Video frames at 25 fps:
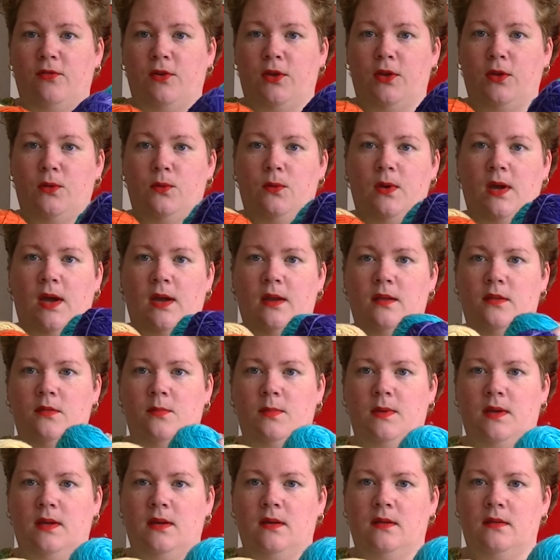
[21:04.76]
you guys,
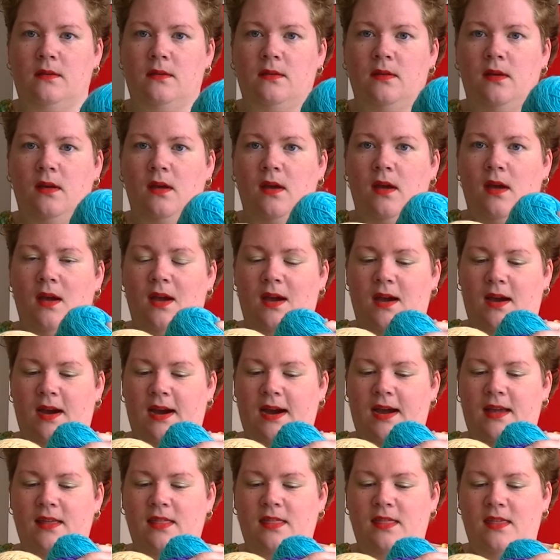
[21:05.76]
because
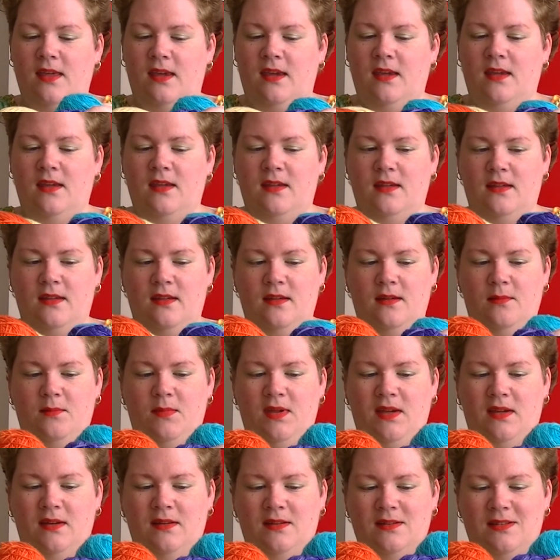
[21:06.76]
I think
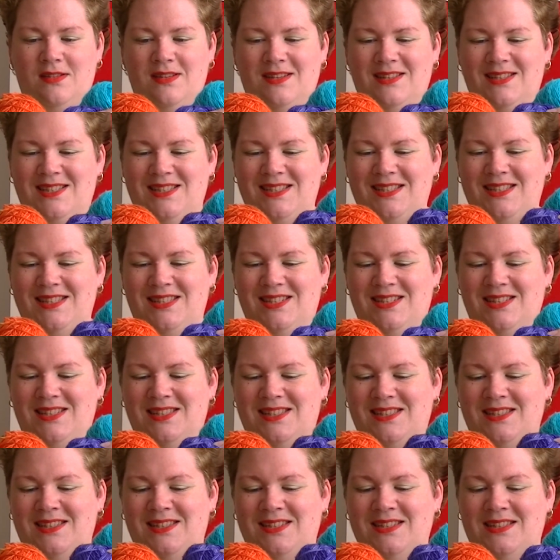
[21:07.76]
because this is
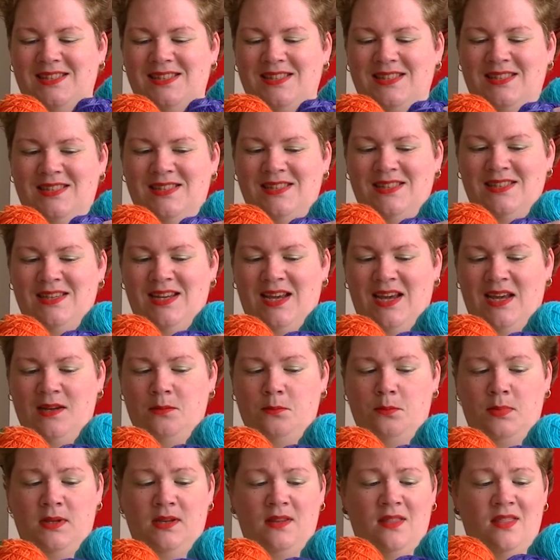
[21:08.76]
just a
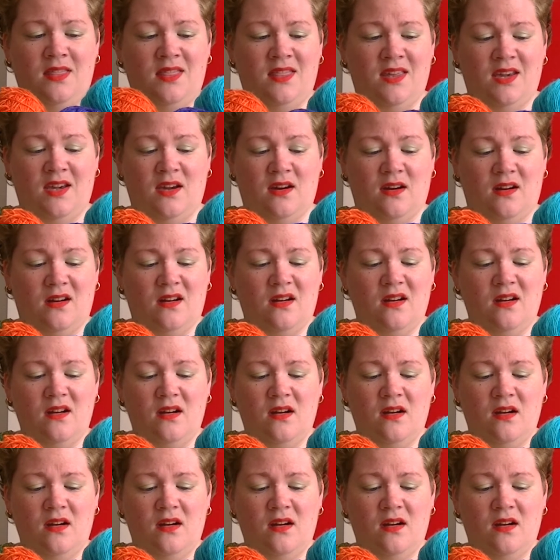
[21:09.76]
tad bit thicker,